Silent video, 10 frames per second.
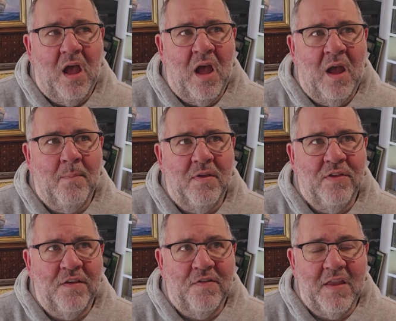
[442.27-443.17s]

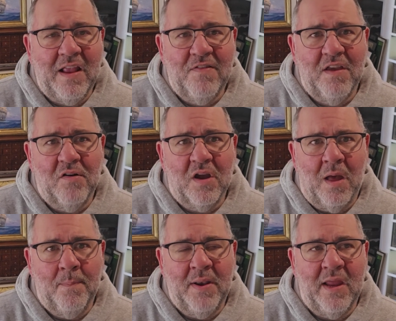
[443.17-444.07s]
The estate sale
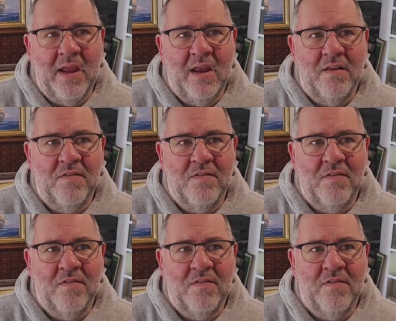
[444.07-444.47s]
company